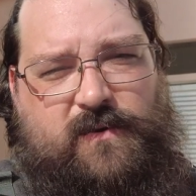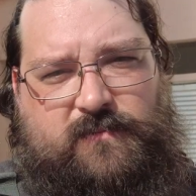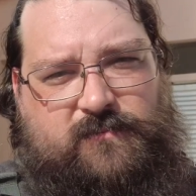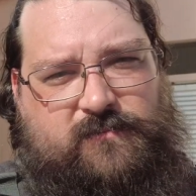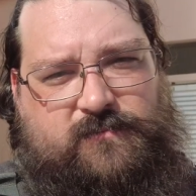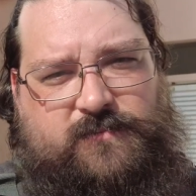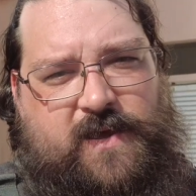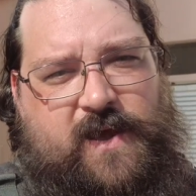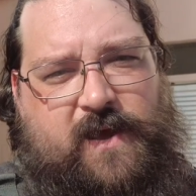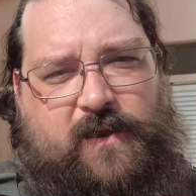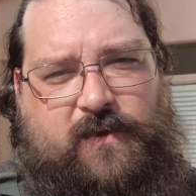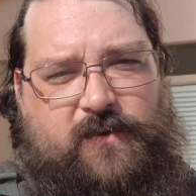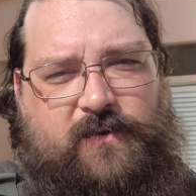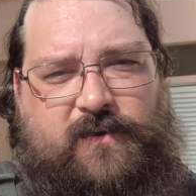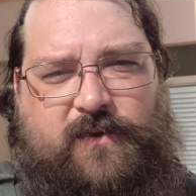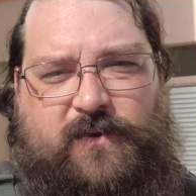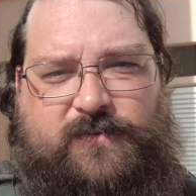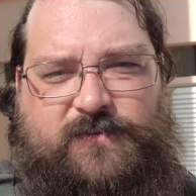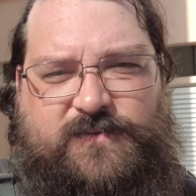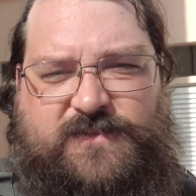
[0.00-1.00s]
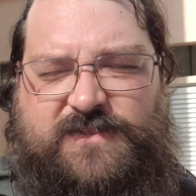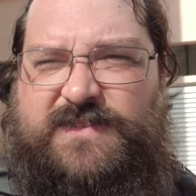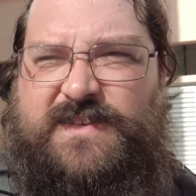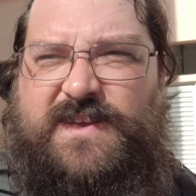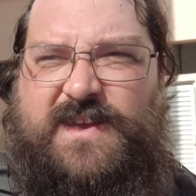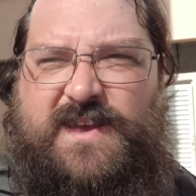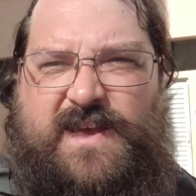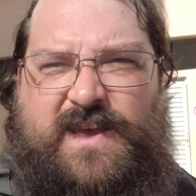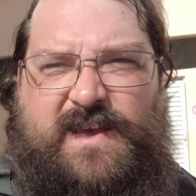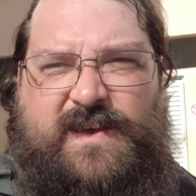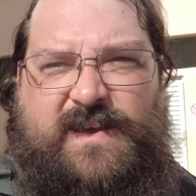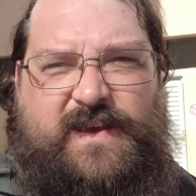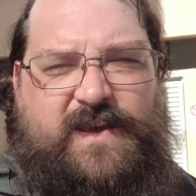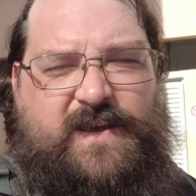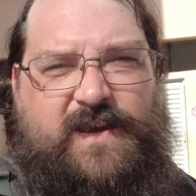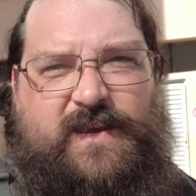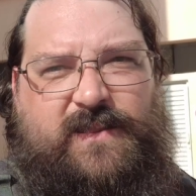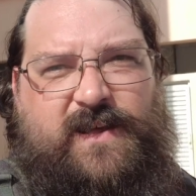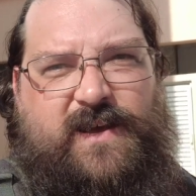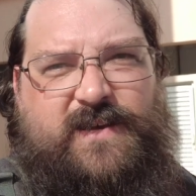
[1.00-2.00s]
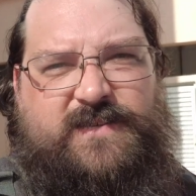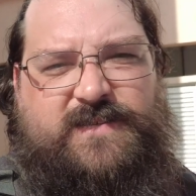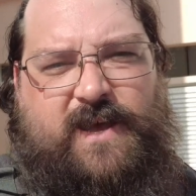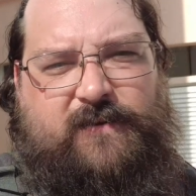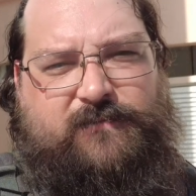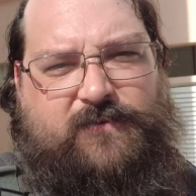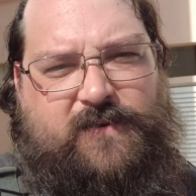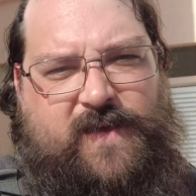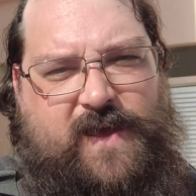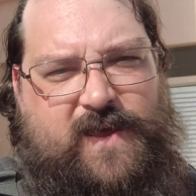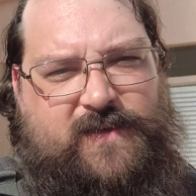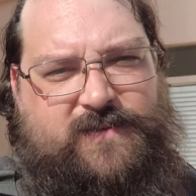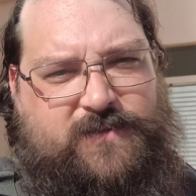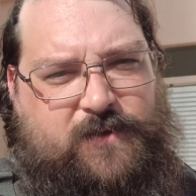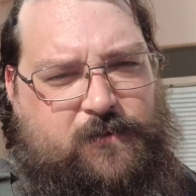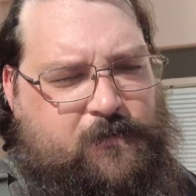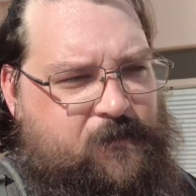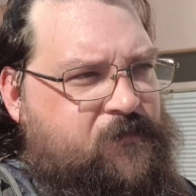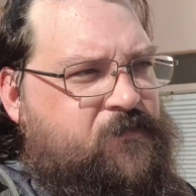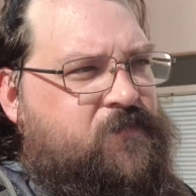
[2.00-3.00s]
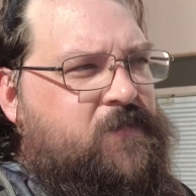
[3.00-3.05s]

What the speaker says: and I don't know. They got lost after that, so.